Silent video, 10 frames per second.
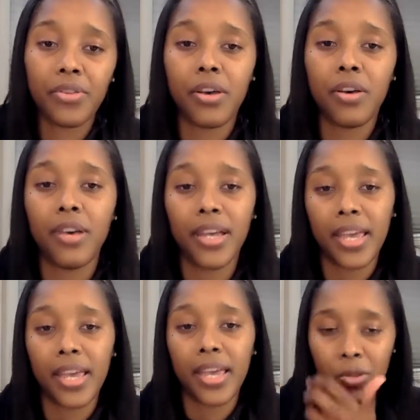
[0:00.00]
So
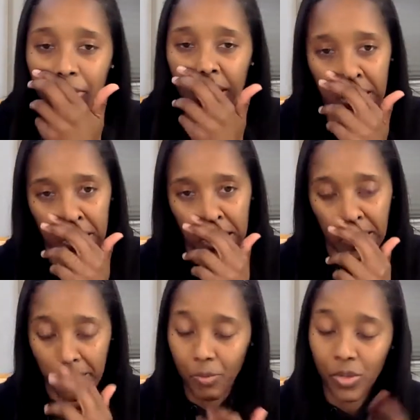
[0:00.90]
again,
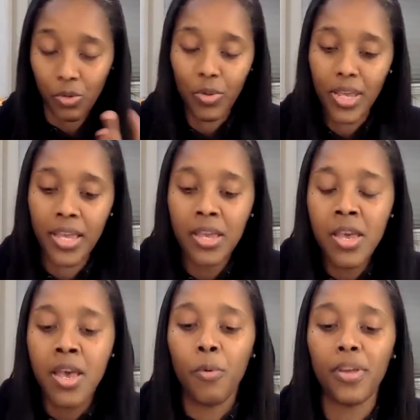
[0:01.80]
once we
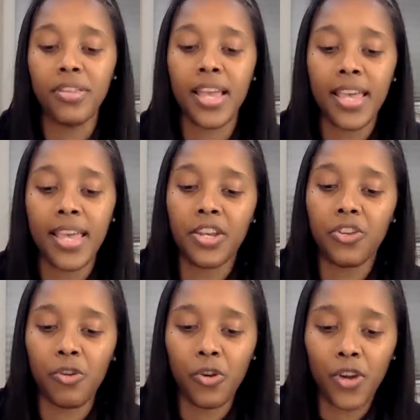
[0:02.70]
withstand that
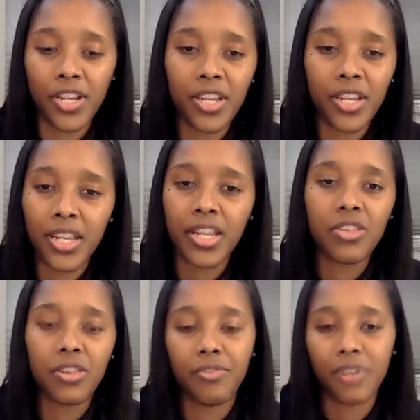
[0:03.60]
initial aggression, get
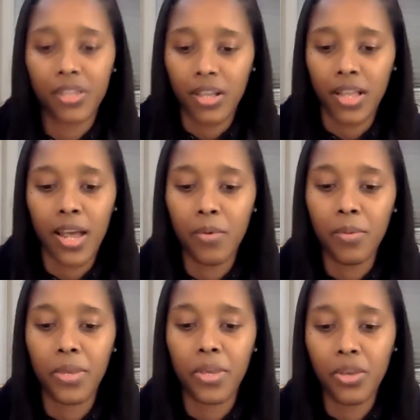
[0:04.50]
into the free throw line
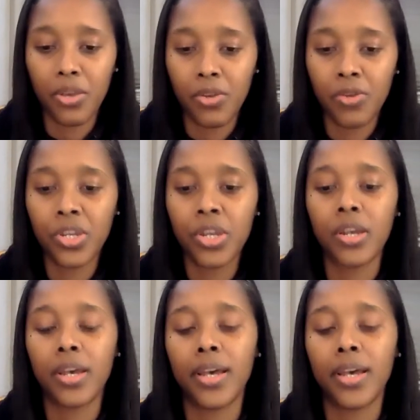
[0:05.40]
will be huge.